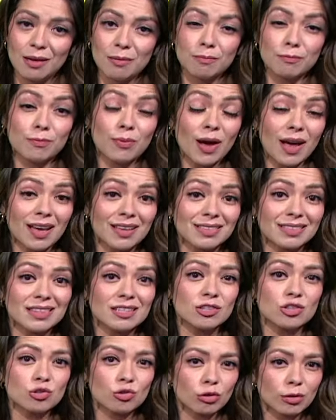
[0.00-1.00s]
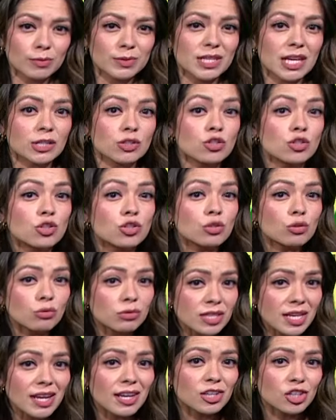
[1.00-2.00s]
but these storms that do
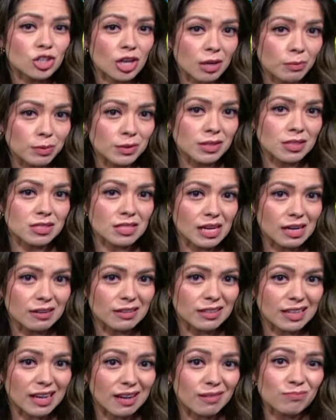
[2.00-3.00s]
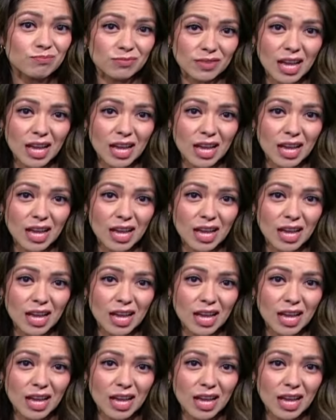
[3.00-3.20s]
take shape in this area